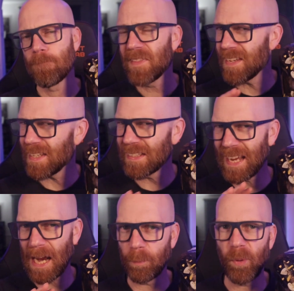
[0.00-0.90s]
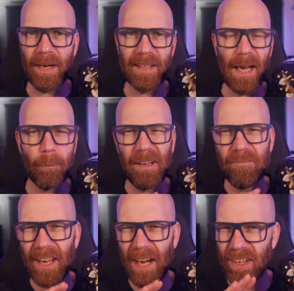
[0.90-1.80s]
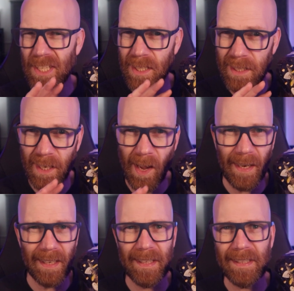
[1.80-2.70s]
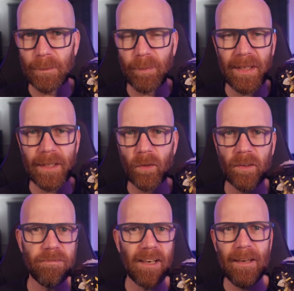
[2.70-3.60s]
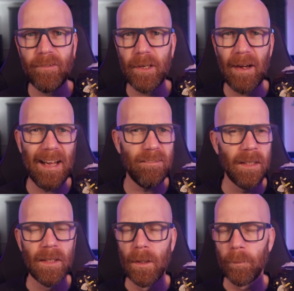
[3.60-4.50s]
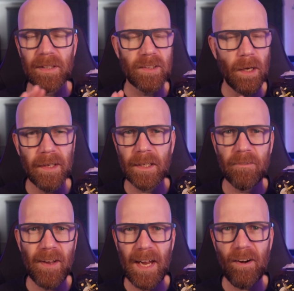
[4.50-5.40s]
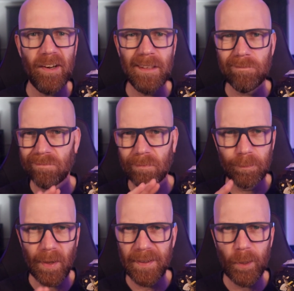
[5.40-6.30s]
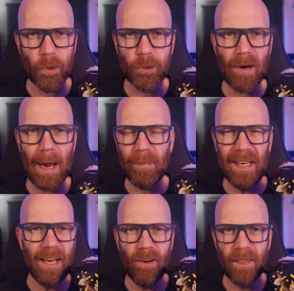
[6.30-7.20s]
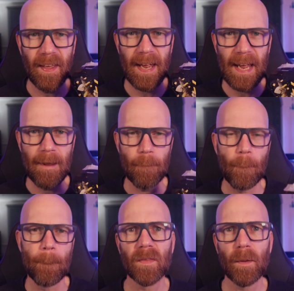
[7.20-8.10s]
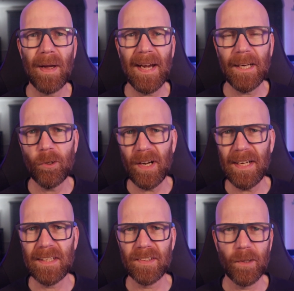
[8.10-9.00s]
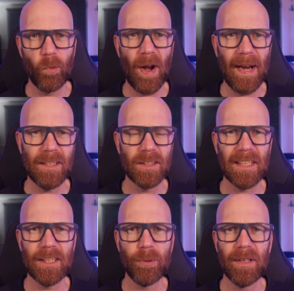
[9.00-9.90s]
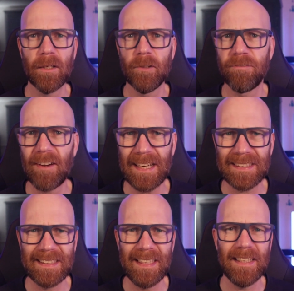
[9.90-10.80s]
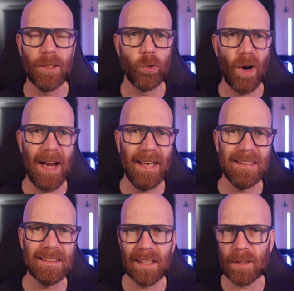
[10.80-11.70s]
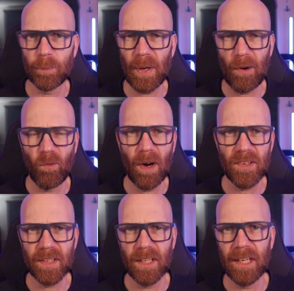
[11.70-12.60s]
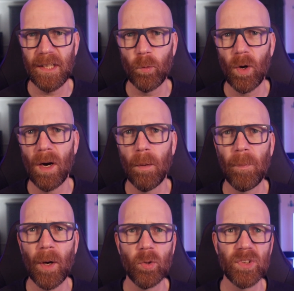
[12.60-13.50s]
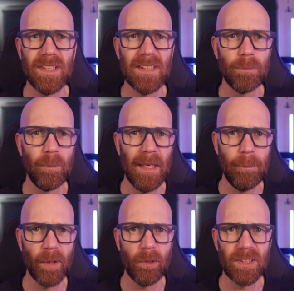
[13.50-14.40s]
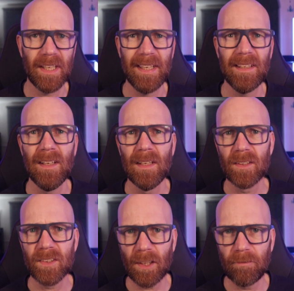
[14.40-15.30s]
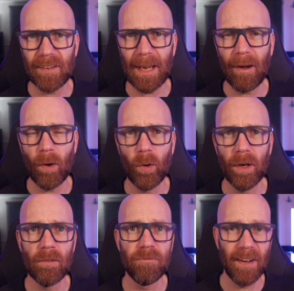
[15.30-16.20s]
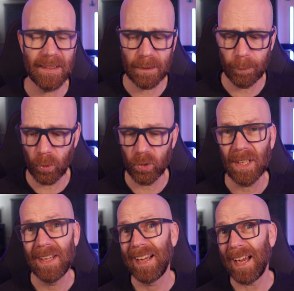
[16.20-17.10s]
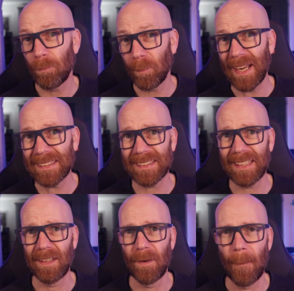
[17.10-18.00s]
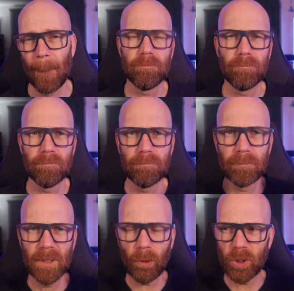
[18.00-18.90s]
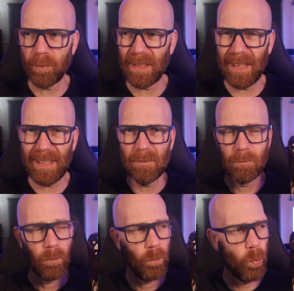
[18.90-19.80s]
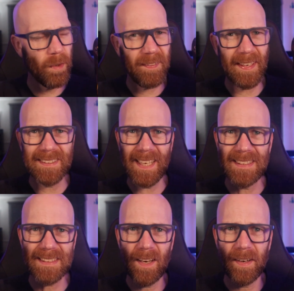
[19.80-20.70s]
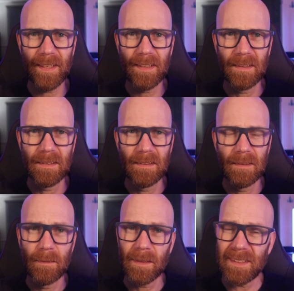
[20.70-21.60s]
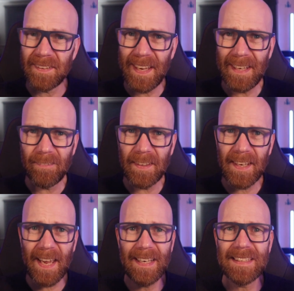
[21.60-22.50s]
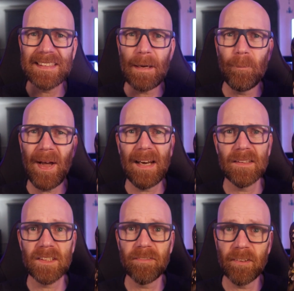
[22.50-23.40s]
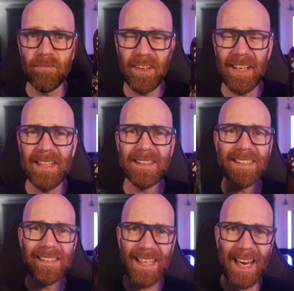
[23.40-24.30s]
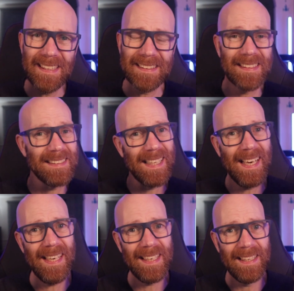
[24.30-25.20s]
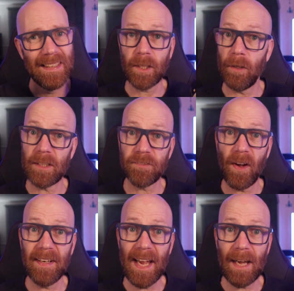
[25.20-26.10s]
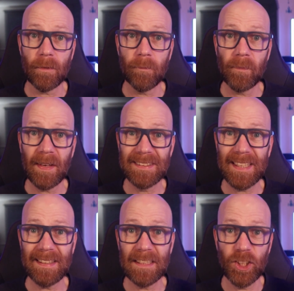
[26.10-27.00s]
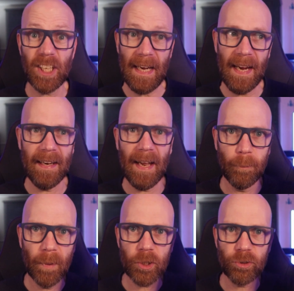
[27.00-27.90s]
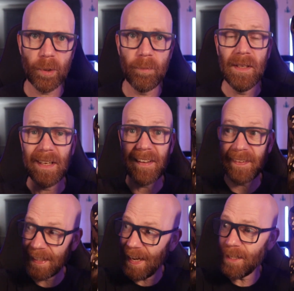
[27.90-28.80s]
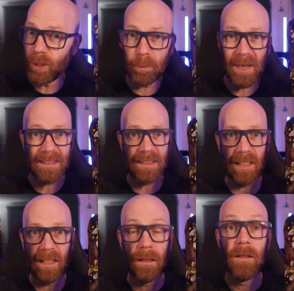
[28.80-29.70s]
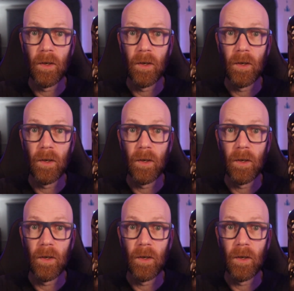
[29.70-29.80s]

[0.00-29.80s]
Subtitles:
This exact breakdown may vary slightly depending on the flavour you have, but it's only going to vary by the odd gram here and there. The main ingredients in the range tend to include flaxseed, grains, that's brown rice and quinoa, pulses, pea protein, sunflower oil, vegetables and pasta. But ultimately, what do they taste like? Because at the end of the day, it's that balance of convenience and taste that's key. So let's find out and take the chicken and mushroom and the Cajun pasta